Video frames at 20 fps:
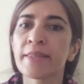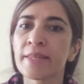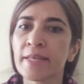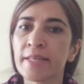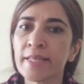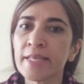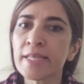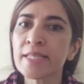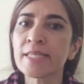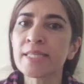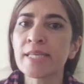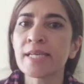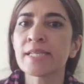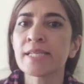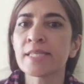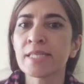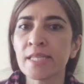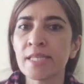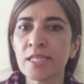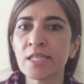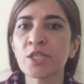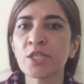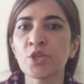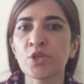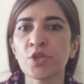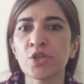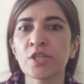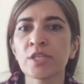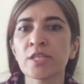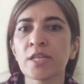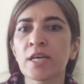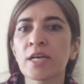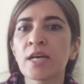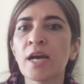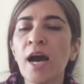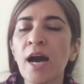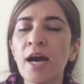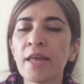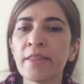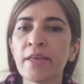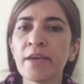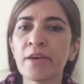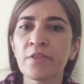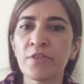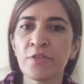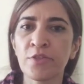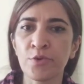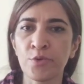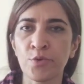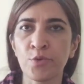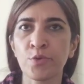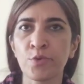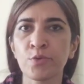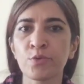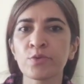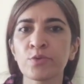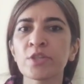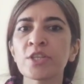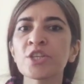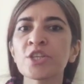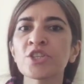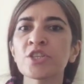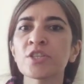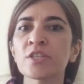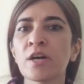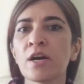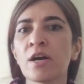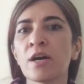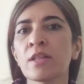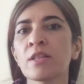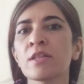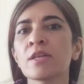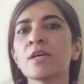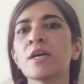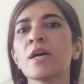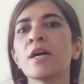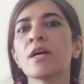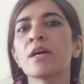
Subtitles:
The distance sensors connect through digital